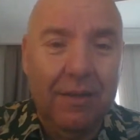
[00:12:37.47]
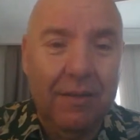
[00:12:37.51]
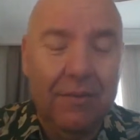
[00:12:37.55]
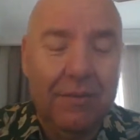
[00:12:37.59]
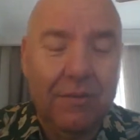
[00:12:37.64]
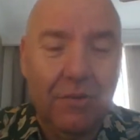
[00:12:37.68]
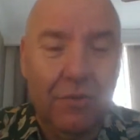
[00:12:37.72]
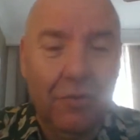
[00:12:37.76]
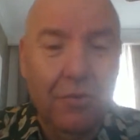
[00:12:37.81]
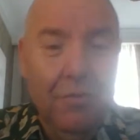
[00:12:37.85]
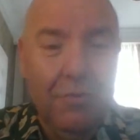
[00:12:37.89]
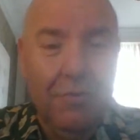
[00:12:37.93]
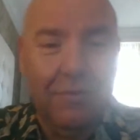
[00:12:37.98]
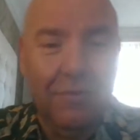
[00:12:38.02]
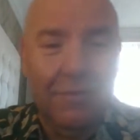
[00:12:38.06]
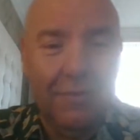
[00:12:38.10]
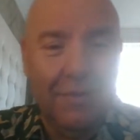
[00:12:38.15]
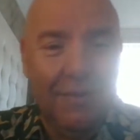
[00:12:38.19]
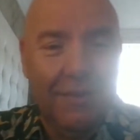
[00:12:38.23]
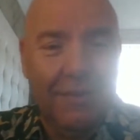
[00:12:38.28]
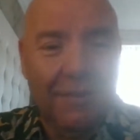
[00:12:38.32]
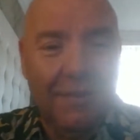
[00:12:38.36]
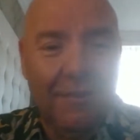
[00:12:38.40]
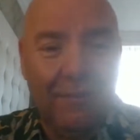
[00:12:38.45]
soon
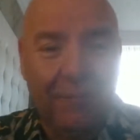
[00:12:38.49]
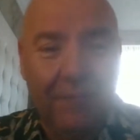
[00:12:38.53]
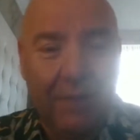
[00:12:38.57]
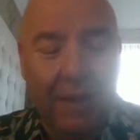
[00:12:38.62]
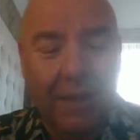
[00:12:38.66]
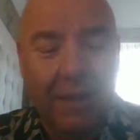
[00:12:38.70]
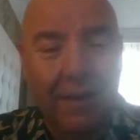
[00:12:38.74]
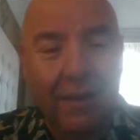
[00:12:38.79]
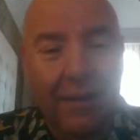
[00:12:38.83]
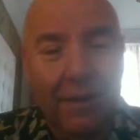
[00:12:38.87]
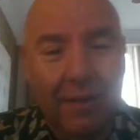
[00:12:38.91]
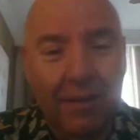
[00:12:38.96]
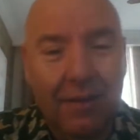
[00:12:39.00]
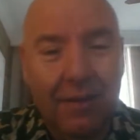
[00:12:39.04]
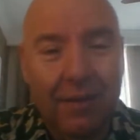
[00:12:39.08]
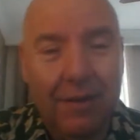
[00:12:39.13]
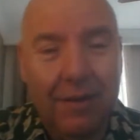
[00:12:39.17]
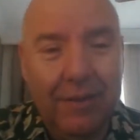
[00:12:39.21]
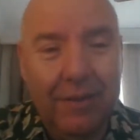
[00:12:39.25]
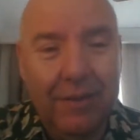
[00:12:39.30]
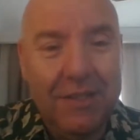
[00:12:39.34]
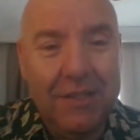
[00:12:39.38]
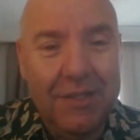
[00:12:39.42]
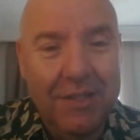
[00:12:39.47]

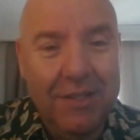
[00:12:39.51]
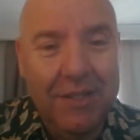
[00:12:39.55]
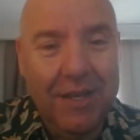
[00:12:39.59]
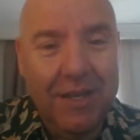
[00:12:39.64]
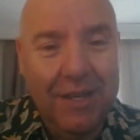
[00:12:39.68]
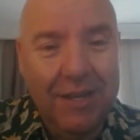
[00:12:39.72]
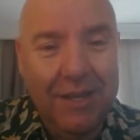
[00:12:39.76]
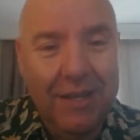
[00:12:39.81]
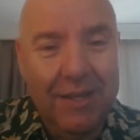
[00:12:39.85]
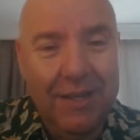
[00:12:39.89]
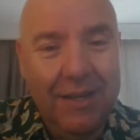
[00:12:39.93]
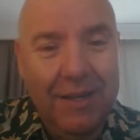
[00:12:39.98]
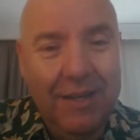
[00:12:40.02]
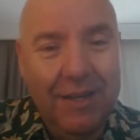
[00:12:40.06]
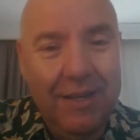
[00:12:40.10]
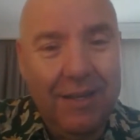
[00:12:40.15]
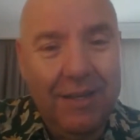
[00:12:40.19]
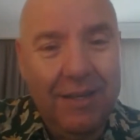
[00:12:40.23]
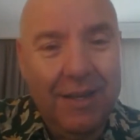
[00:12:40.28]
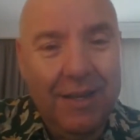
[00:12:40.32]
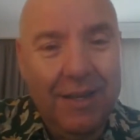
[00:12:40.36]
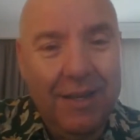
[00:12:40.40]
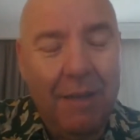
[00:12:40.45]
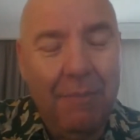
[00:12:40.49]
Disney
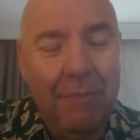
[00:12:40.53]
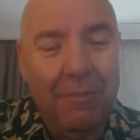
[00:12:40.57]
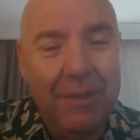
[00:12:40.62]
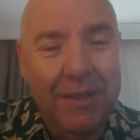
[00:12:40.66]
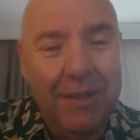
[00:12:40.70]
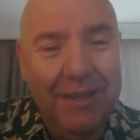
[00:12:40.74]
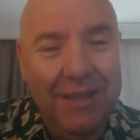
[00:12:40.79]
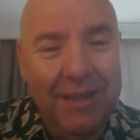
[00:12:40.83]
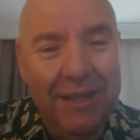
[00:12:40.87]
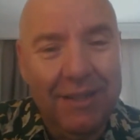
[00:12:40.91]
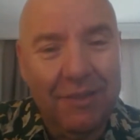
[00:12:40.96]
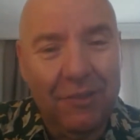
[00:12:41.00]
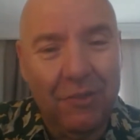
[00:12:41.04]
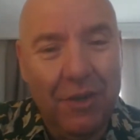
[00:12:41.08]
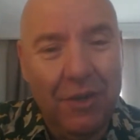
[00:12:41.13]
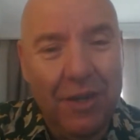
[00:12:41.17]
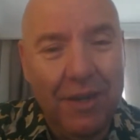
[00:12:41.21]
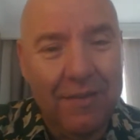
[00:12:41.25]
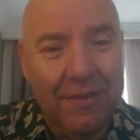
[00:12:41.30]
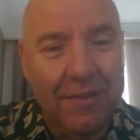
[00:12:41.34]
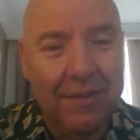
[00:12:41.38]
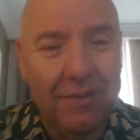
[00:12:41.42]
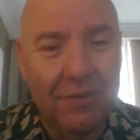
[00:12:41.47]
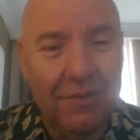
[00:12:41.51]
and Amblin get
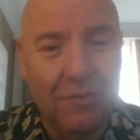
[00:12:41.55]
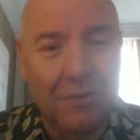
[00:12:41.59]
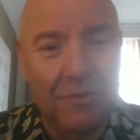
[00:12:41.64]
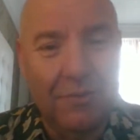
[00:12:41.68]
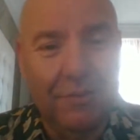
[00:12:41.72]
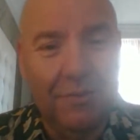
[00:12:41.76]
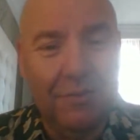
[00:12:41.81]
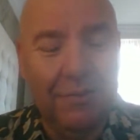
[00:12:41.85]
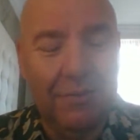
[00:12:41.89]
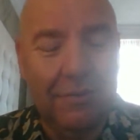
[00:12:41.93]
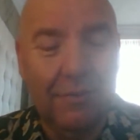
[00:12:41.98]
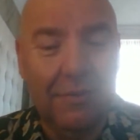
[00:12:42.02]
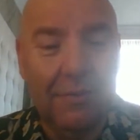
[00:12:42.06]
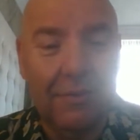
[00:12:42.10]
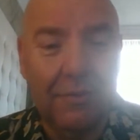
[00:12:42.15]
together to